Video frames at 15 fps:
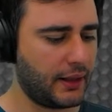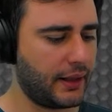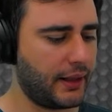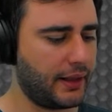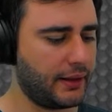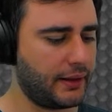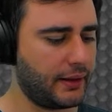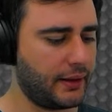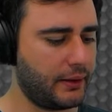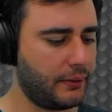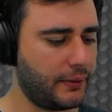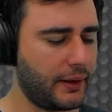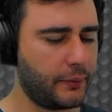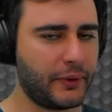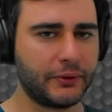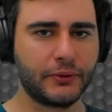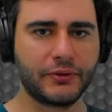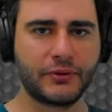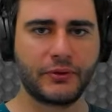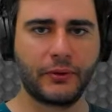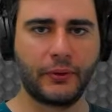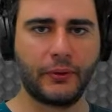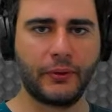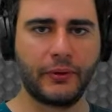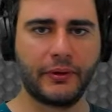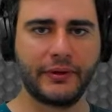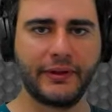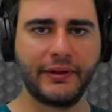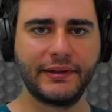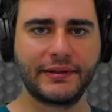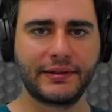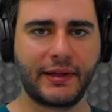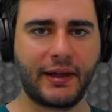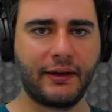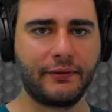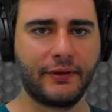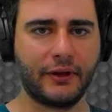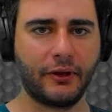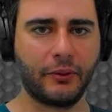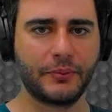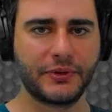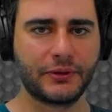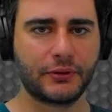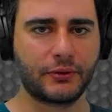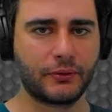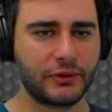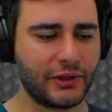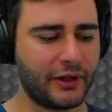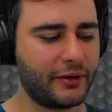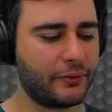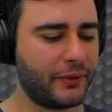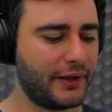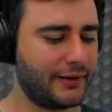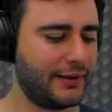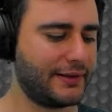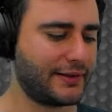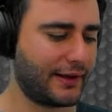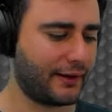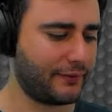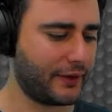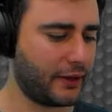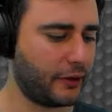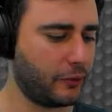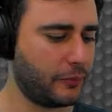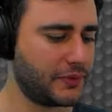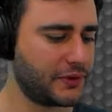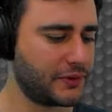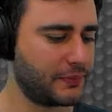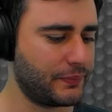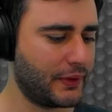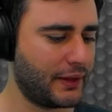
And now I want to store these envelopes, to generate these envelopes.